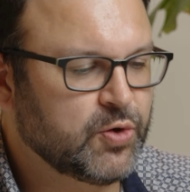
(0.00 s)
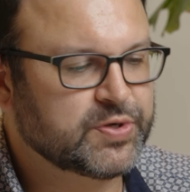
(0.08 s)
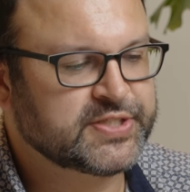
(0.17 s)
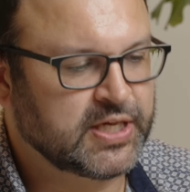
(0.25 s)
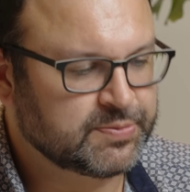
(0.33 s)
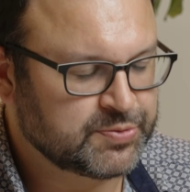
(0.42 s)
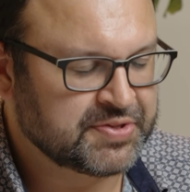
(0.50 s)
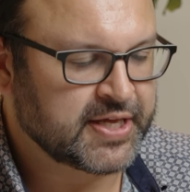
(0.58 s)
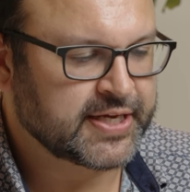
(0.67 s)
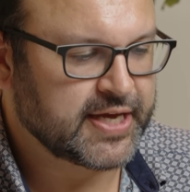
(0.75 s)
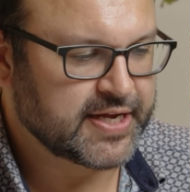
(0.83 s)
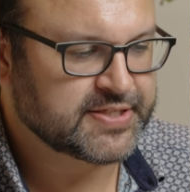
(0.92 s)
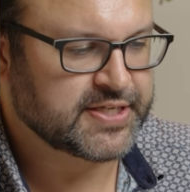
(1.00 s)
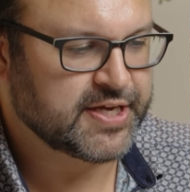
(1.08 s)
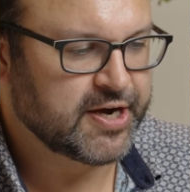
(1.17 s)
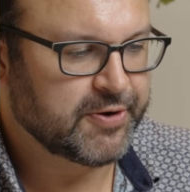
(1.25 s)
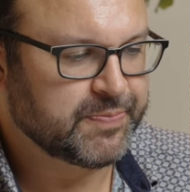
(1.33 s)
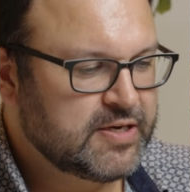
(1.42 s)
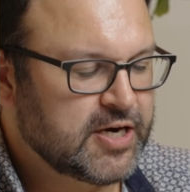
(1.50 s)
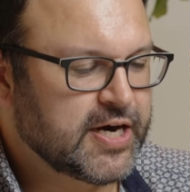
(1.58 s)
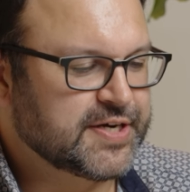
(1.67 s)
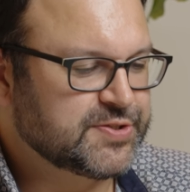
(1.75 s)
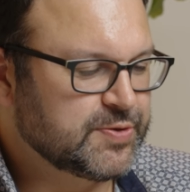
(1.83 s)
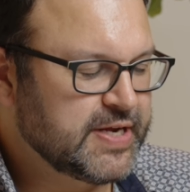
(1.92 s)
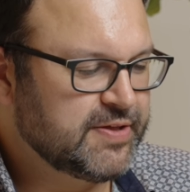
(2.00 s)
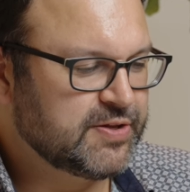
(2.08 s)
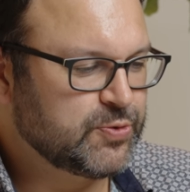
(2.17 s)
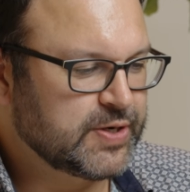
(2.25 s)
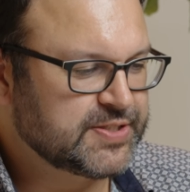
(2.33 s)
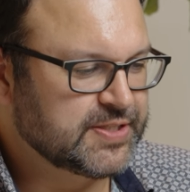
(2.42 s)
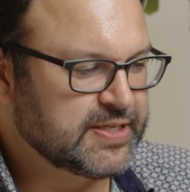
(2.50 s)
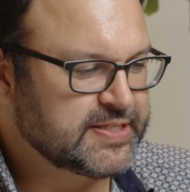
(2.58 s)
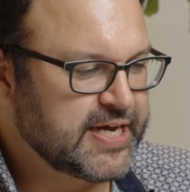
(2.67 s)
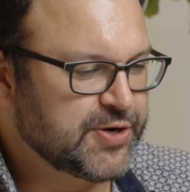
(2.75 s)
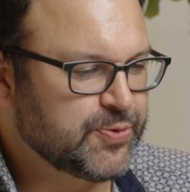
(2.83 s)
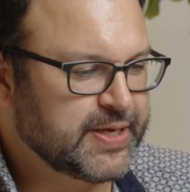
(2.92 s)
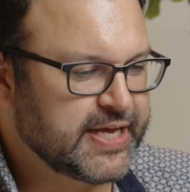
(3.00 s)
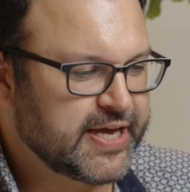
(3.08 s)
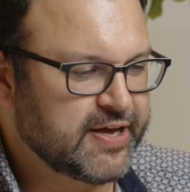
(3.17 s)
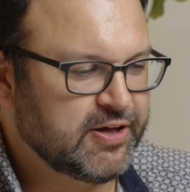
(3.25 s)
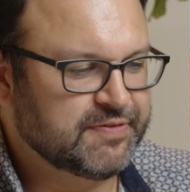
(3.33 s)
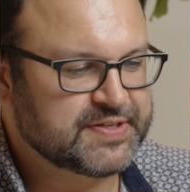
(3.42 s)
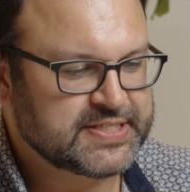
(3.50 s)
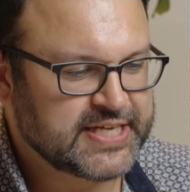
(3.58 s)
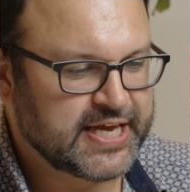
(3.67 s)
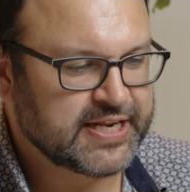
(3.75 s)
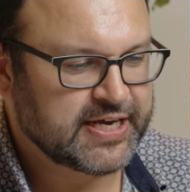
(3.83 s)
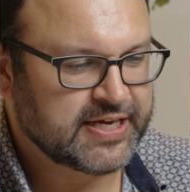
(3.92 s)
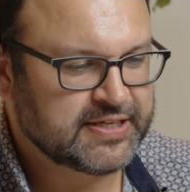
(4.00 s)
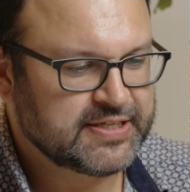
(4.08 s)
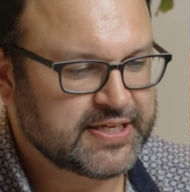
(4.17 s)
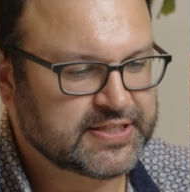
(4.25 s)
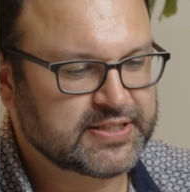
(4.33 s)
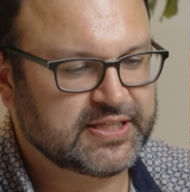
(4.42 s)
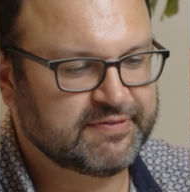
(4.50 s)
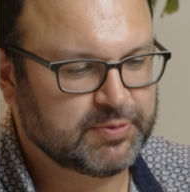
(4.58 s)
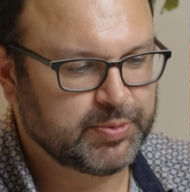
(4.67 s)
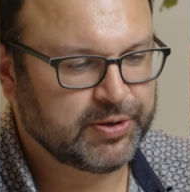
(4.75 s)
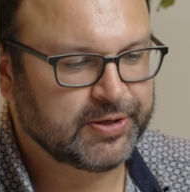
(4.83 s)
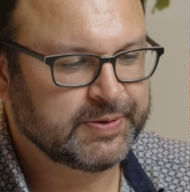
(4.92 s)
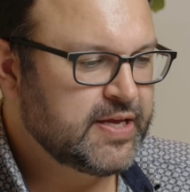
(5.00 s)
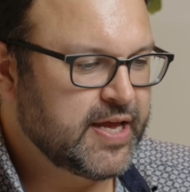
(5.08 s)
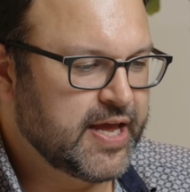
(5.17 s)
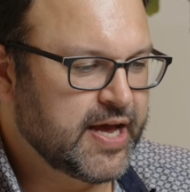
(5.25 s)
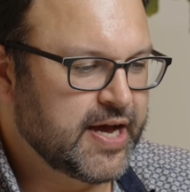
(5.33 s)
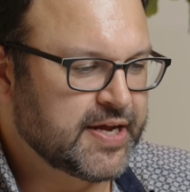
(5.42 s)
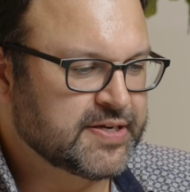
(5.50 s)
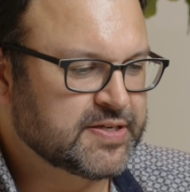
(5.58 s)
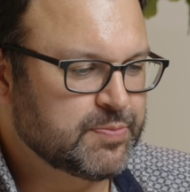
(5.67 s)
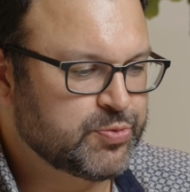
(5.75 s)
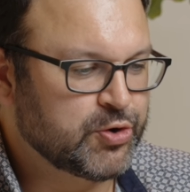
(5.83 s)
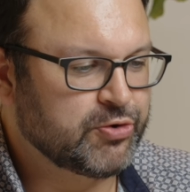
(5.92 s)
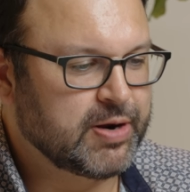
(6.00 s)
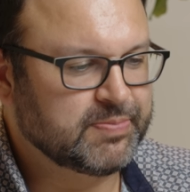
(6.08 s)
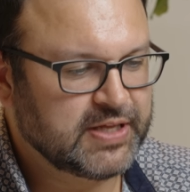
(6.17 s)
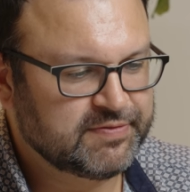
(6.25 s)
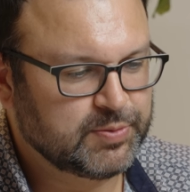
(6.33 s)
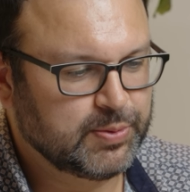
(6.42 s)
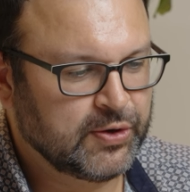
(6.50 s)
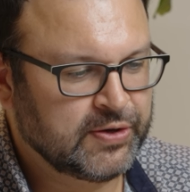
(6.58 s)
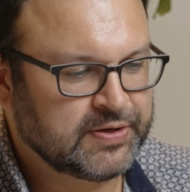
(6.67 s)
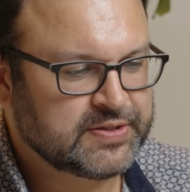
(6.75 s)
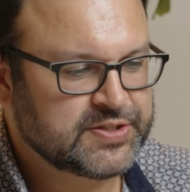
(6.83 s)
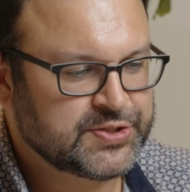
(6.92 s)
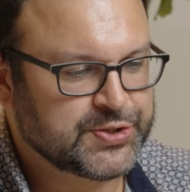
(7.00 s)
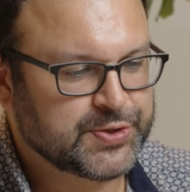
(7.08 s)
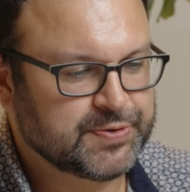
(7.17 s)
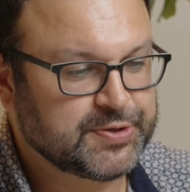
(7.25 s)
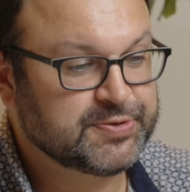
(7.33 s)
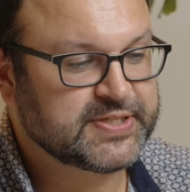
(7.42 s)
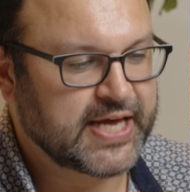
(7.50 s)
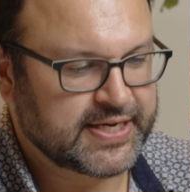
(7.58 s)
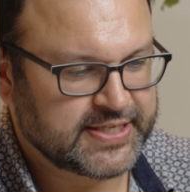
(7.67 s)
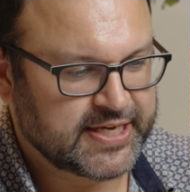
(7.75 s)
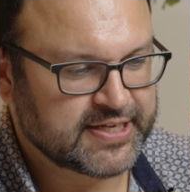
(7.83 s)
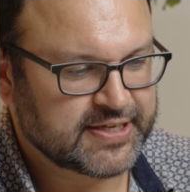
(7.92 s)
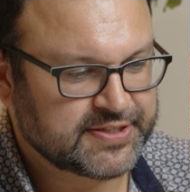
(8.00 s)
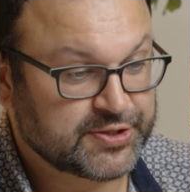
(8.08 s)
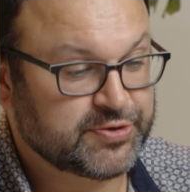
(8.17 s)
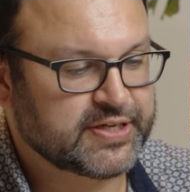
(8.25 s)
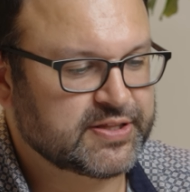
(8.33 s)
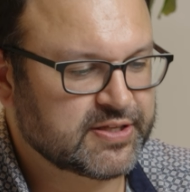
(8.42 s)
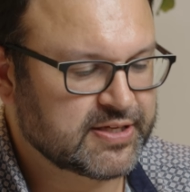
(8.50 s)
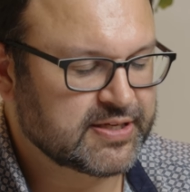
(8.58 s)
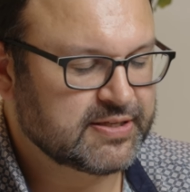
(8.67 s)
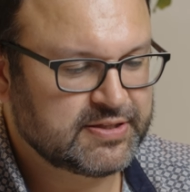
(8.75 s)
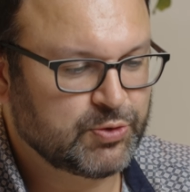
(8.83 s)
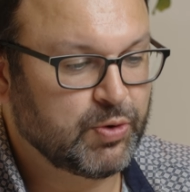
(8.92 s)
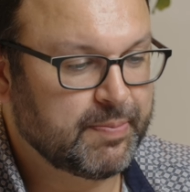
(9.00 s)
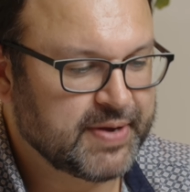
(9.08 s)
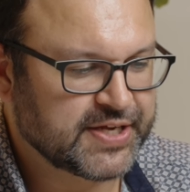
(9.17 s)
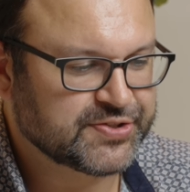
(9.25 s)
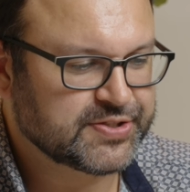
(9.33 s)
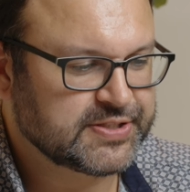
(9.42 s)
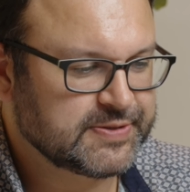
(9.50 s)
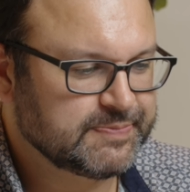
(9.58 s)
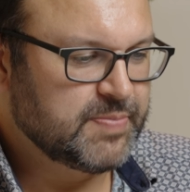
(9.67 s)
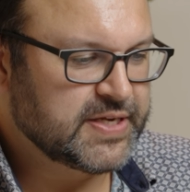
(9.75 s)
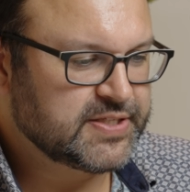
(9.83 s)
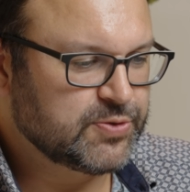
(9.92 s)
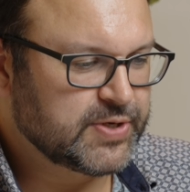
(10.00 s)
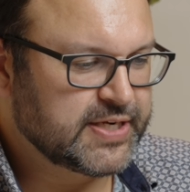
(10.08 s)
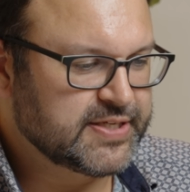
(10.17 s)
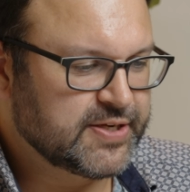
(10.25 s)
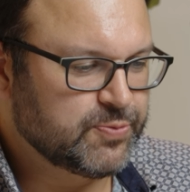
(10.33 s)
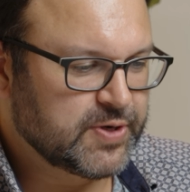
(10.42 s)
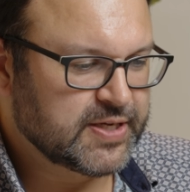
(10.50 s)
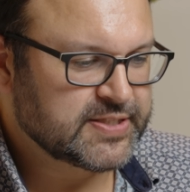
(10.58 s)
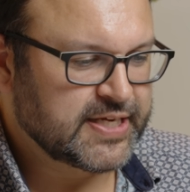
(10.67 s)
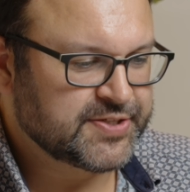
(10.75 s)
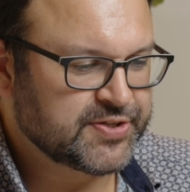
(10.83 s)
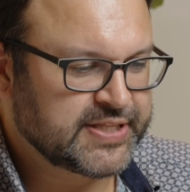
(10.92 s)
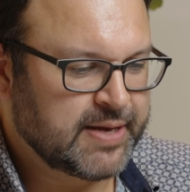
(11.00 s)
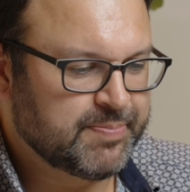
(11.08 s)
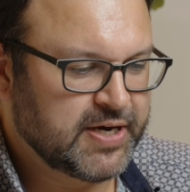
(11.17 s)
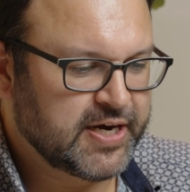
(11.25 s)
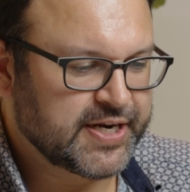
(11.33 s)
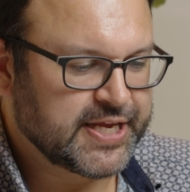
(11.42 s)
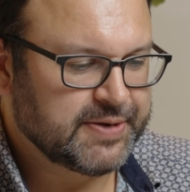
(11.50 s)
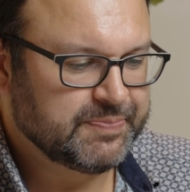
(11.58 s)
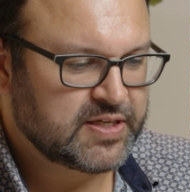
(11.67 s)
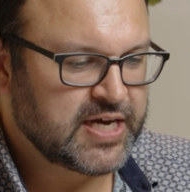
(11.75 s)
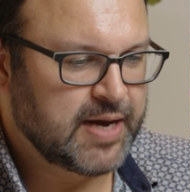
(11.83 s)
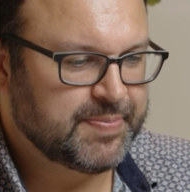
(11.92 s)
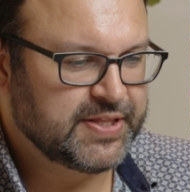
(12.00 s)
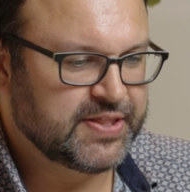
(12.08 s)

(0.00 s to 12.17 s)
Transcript: which helps with like SEO. All right, so now the question is, how do we get all this data into Lovable and program Lovable to use that data to create the web pages? Basically, what I did was I took that body, copied